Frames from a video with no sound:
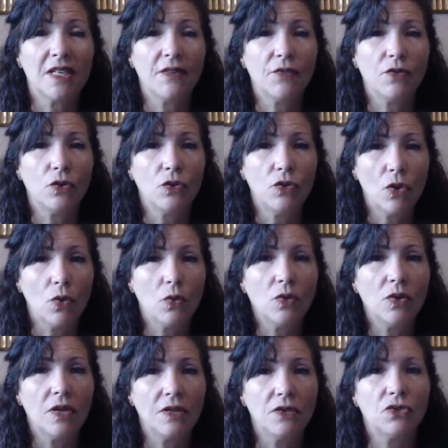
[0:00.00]
And if you
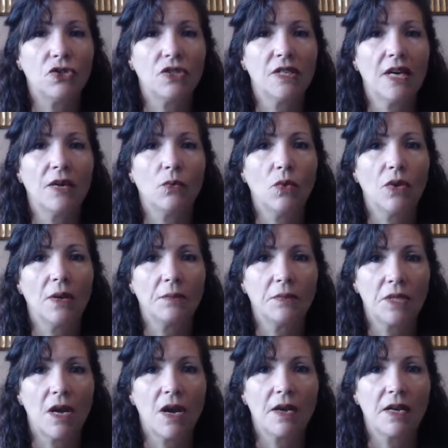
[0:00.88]
don't understand what
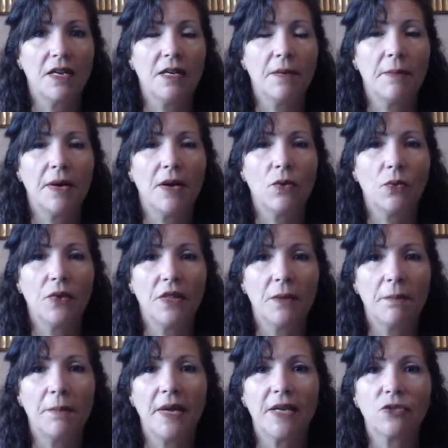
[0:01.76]
I'm talking about
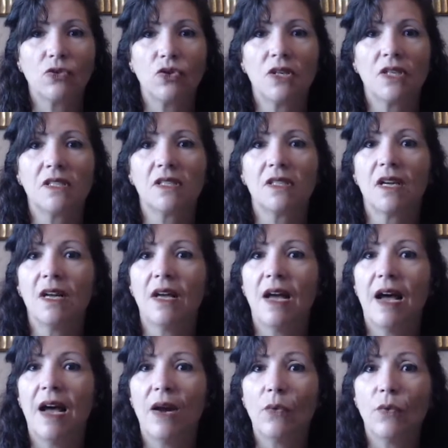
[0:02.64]
with the metrics,
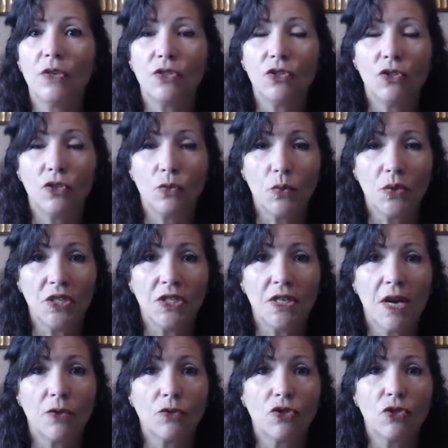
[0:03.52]
I want you to
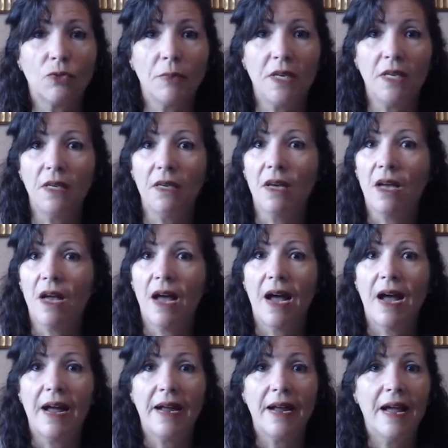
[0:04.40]
reach out to me.
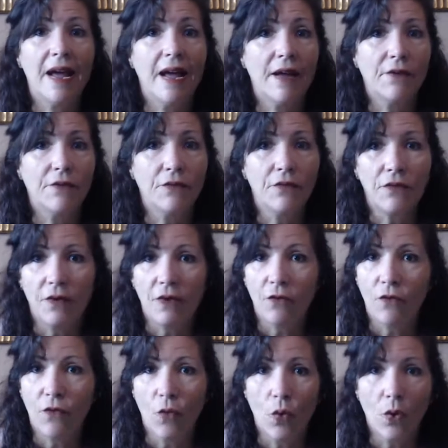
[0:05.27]
I have
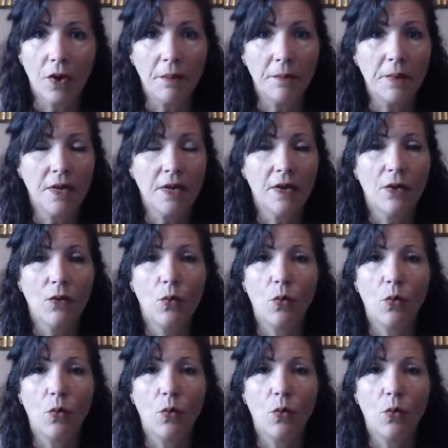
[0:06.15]
a form.